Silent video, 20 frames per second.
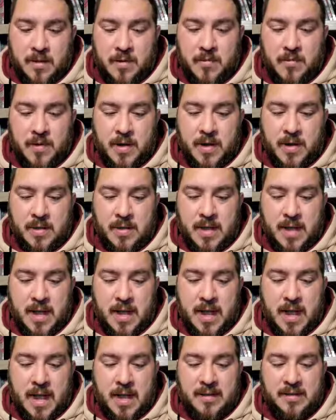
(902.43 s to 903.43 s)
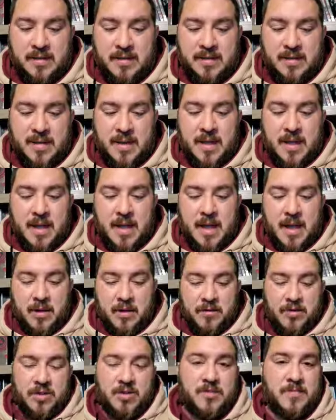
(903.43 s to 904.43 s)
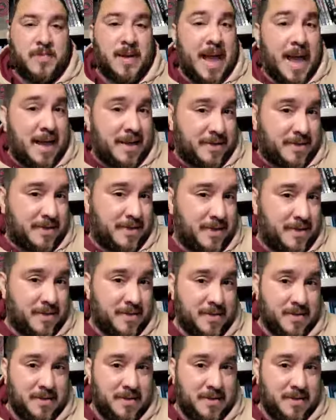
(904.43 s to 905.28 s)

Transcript: with a Hexed Eldritch Blast.